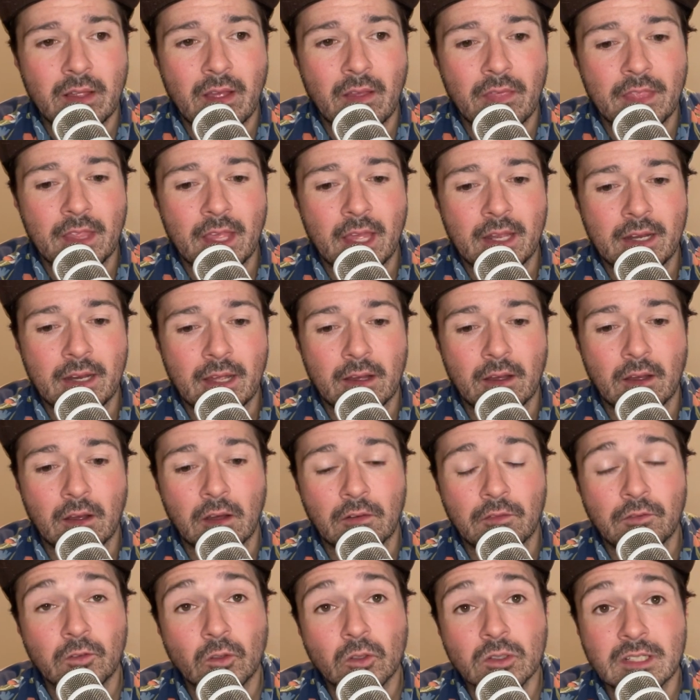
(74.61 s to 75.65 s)
and then uh, a
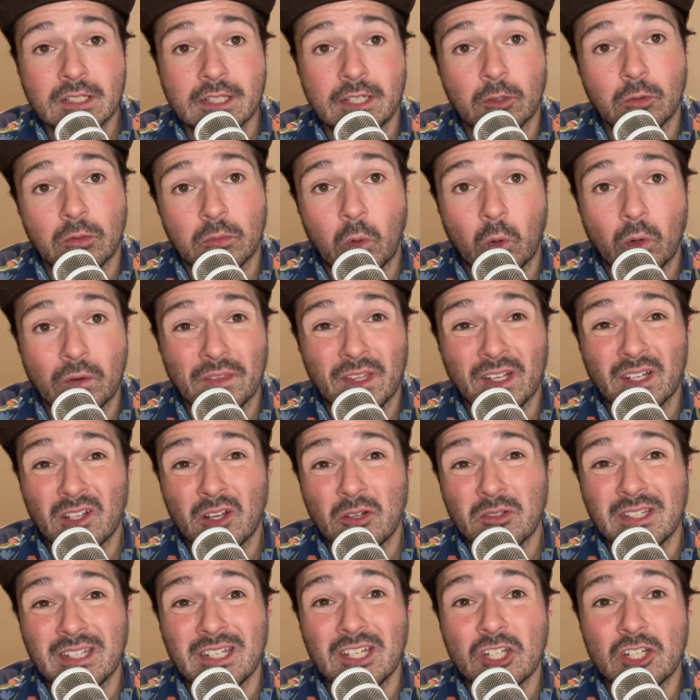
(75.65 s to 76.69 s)
full scale report that
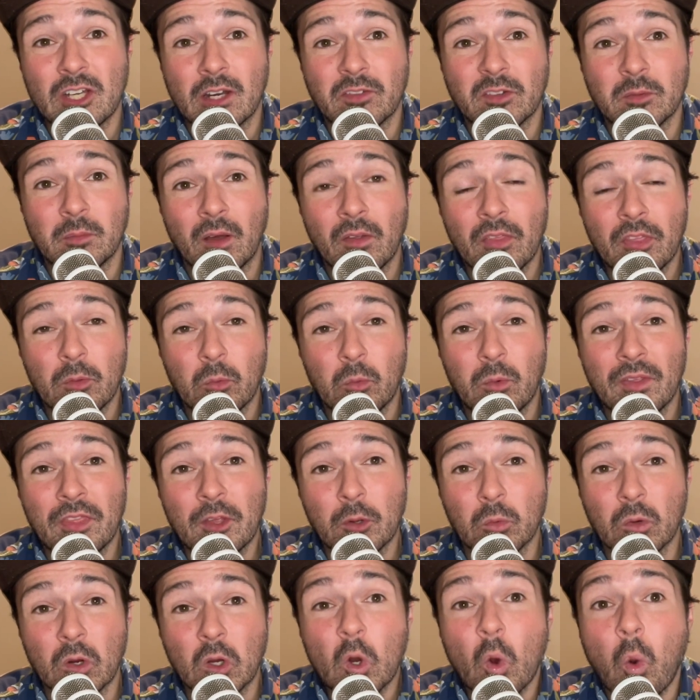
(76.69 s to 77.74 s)
goes each and every month with a
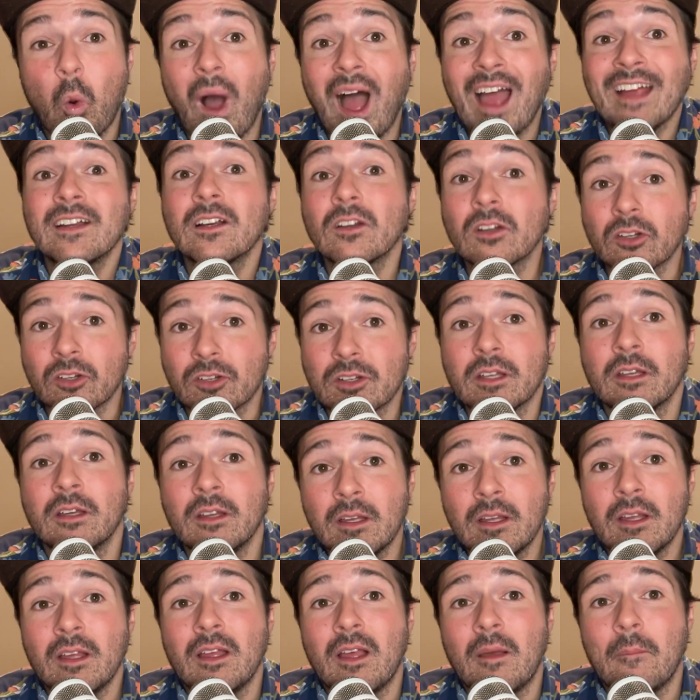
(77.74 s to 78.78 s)
required
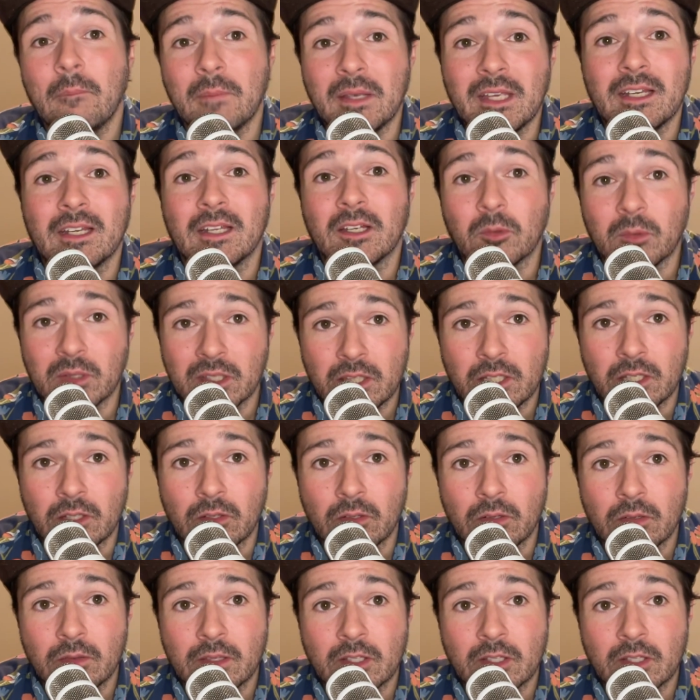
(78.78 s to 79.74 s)
meeting with you.